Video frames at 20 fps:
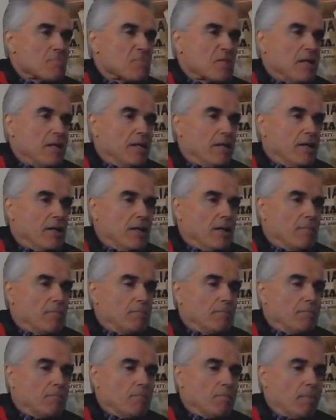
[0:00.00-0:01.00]
ended
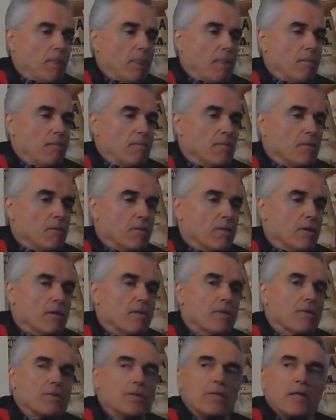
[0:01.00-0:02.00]
up
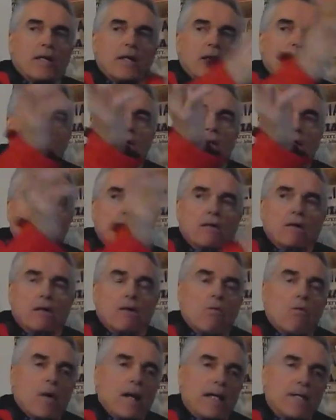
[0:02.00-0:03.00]
there was a a
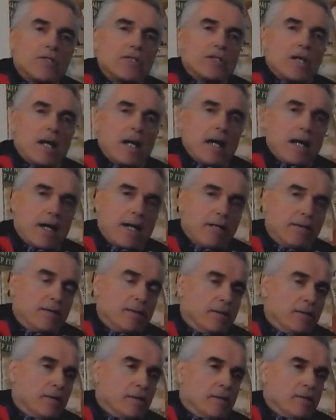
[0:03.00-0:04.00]
wayside
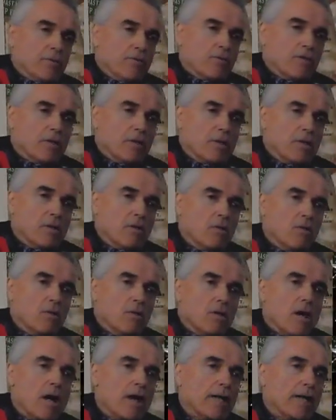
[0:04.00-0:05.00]
for an old
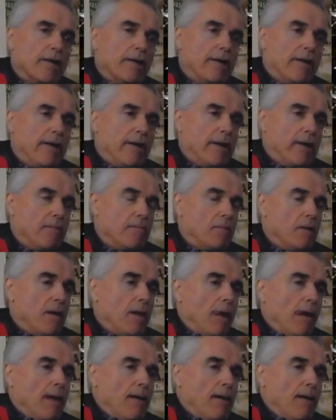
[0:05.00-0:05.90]
logging camp,